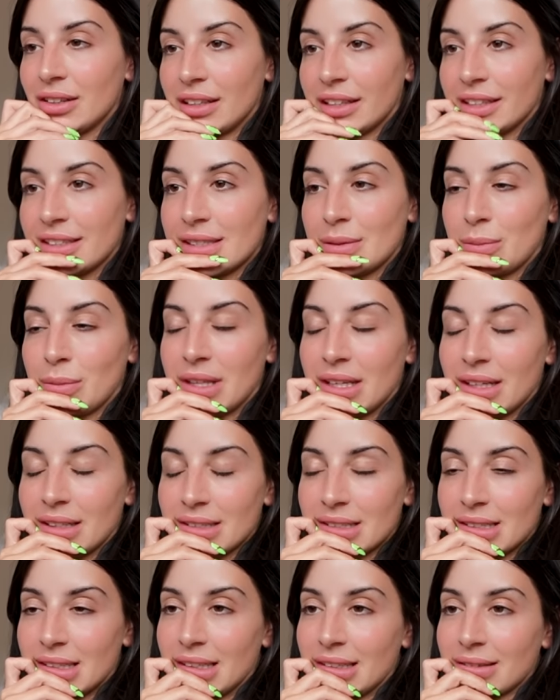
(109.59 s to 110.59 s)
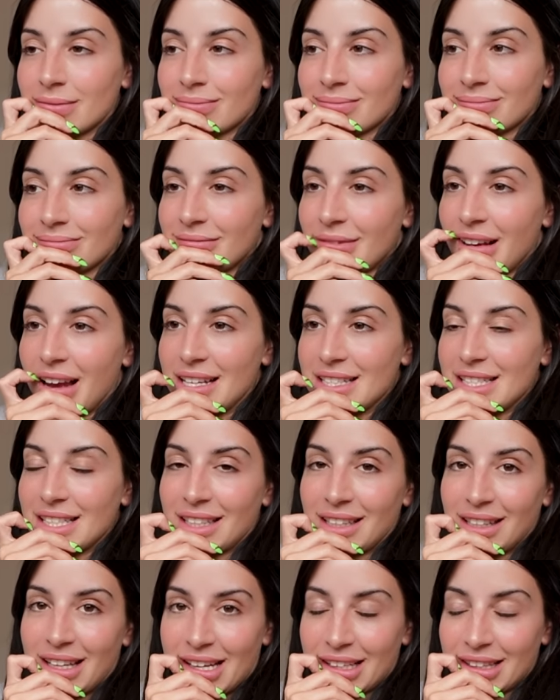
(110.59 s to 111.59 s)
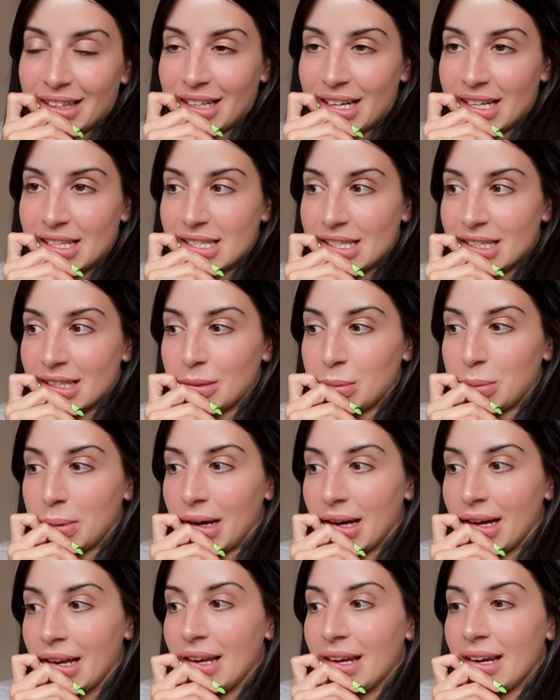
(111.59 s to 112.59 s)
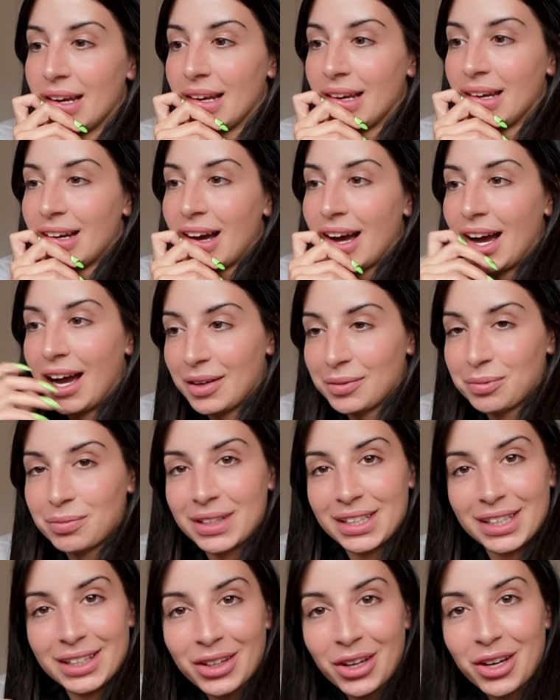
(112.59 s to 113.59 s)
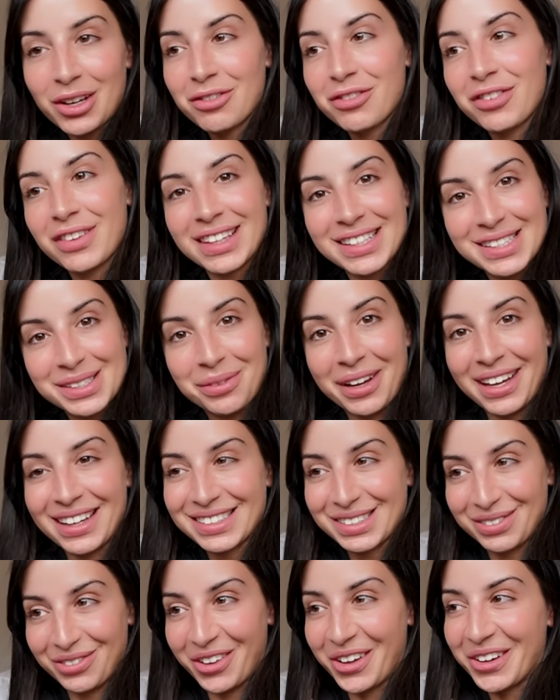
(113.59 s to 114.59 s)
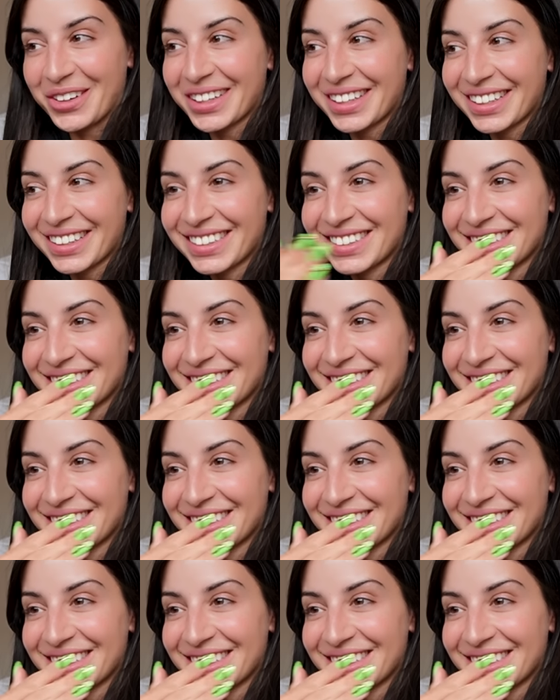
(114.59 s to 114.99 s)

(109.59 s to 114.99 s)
There are some things that I didn't like that I did, but I can learn for this week's vlog.